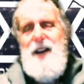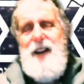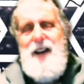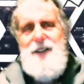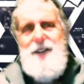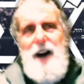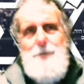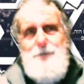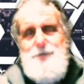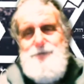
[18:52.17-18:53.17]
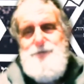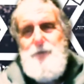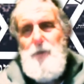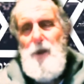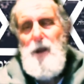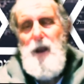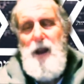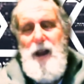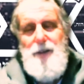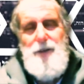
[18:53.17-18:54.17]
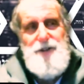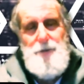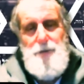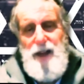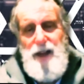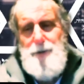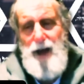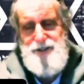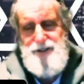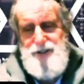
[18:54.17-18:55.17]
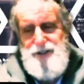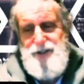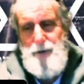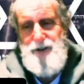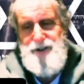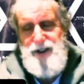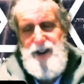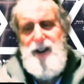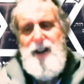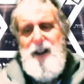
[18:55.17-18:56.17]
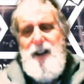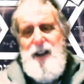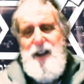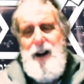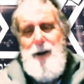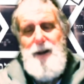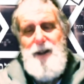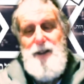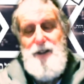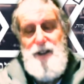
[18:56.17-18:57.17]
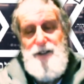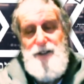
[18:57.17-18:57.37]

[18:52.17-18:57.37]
And there's some later passages that we see in this